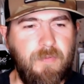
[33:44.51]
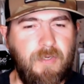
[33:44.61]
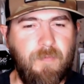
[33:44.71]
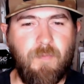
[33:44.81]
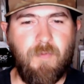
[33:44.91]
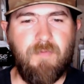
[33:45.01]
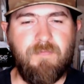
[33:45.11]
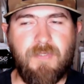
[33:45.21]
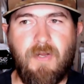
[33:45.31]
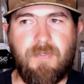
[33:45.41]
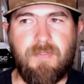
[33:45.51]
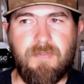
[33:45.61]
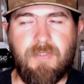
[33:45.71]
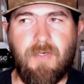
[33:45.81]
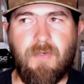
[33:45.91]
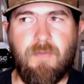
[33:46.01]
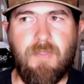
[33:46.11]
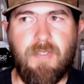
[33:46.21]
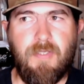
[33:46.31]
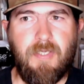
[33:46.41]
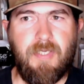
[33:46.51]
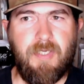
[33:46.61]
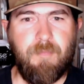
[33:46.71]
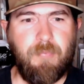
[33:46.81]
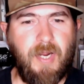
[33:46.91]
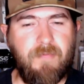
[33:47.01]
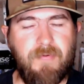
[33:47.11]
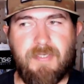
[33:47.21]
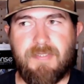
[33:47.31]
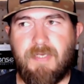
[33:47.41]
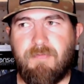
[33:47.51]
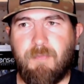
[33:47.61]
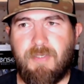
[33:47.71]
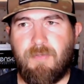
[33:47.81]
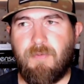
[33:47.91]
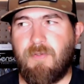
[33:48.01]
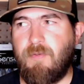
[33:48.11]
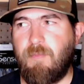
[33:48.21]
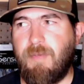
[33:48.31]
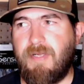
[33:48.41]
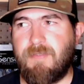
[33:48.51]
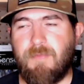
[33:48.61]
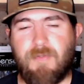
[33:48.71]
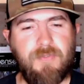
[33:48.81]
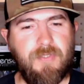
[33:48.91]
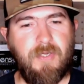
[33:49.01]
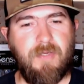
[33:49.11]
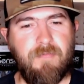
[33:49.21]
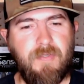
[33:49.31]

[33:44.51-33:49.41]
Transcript: Um, when we've talked, you know, in private, he's definitely been critical about some of their stuff,